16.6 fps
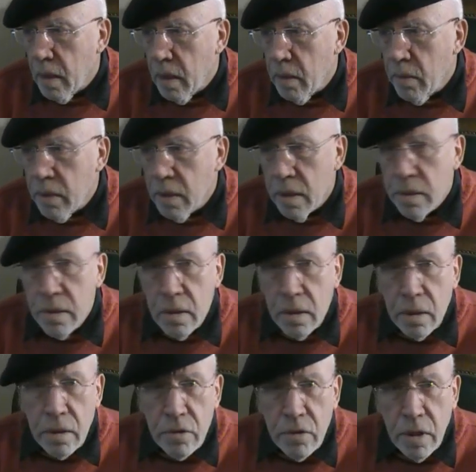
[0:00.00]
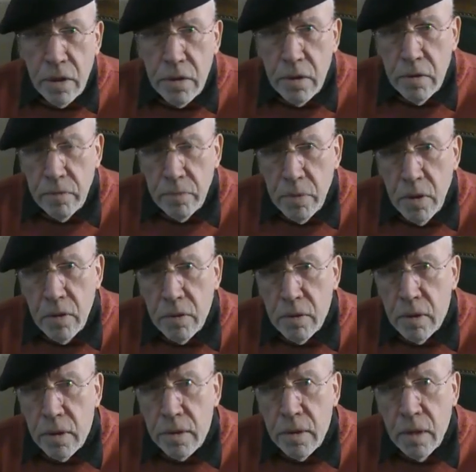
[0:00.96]
Anyway, that's it. The tragedy of
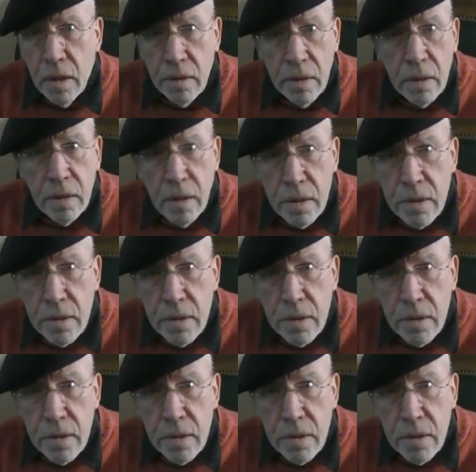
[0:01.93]
progress. I think